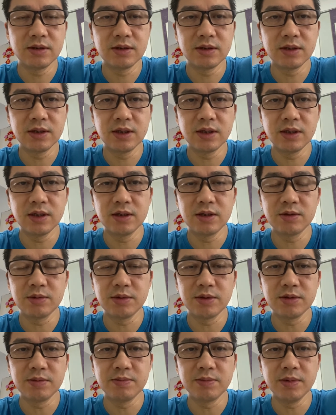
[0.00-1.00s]
Uh, this
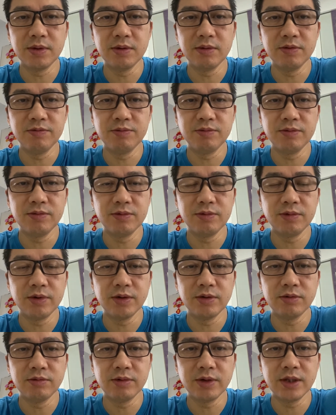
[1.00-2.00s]
one's been, like, read
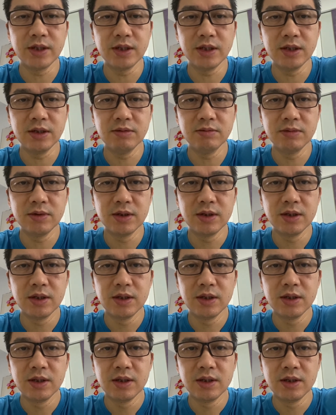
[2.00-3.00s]
already,
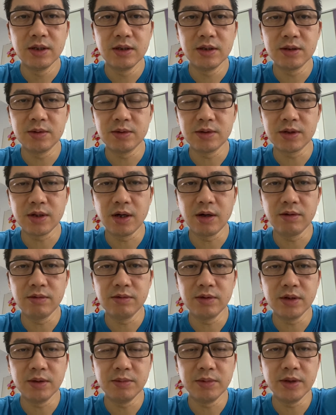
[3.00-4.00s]
this one's
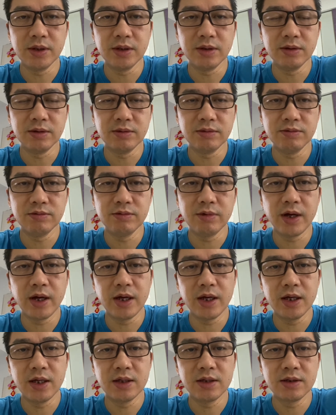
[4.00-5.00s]
currently being
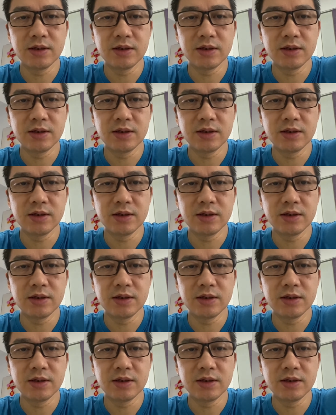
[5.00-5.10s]
read,